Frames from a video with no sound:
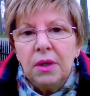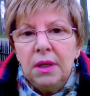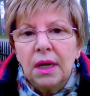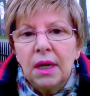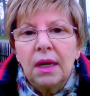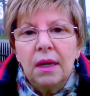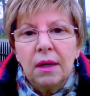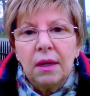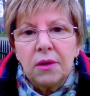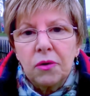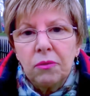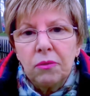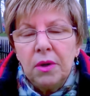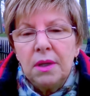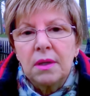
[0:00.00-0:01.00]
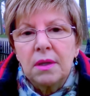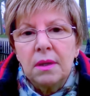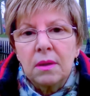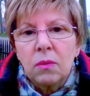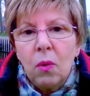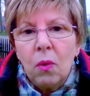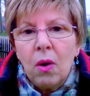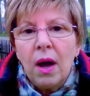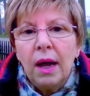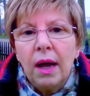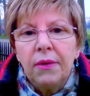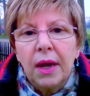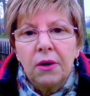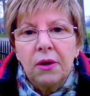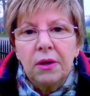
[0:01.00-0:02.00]
ridiculous reasons
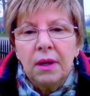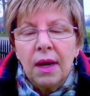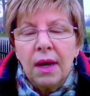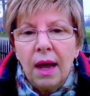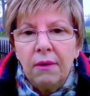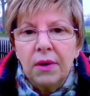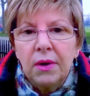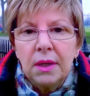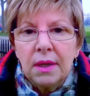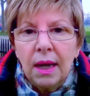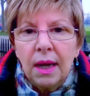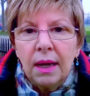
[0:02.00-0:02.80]
why they couldn't have it